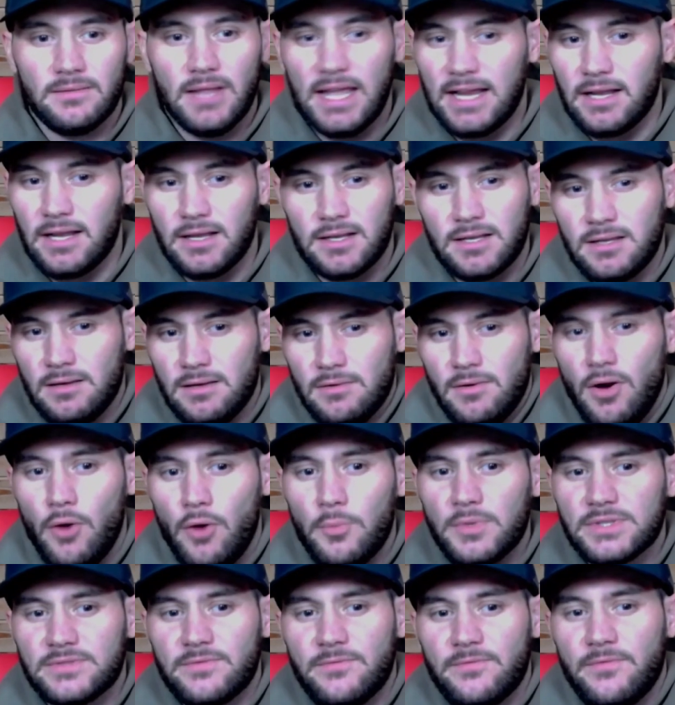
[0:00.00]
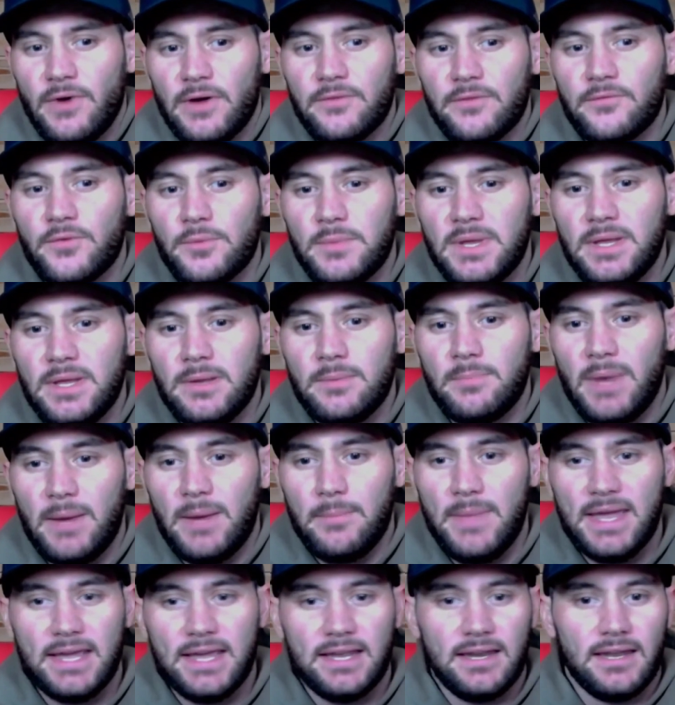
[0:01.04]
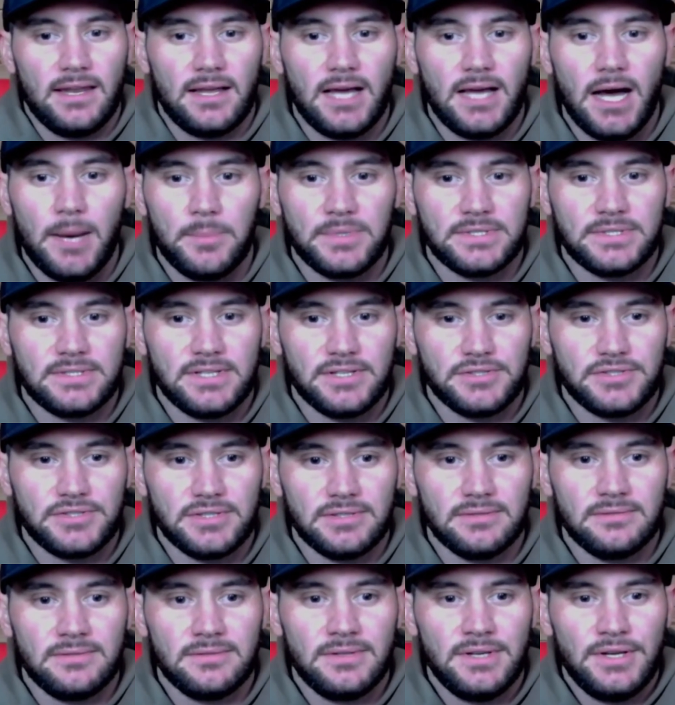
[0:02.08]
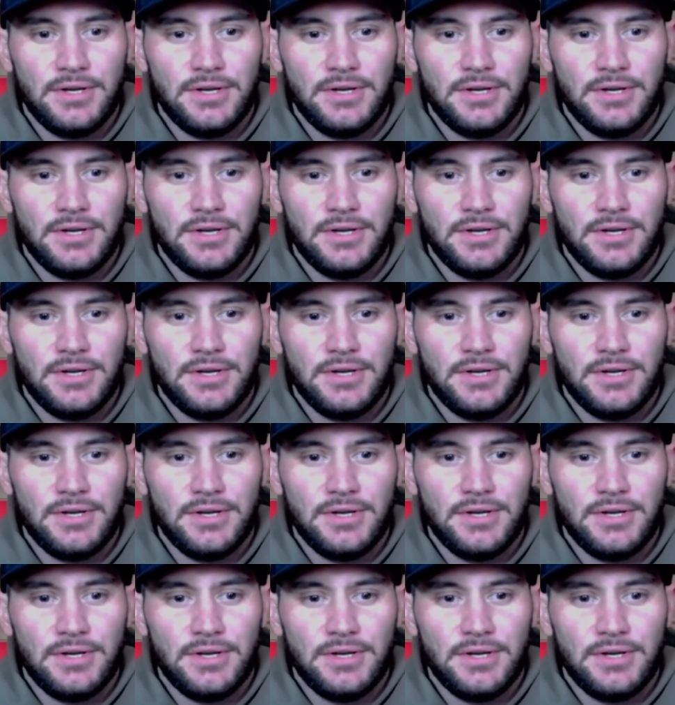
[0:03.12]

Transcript: like almost fun for me by making it a competition?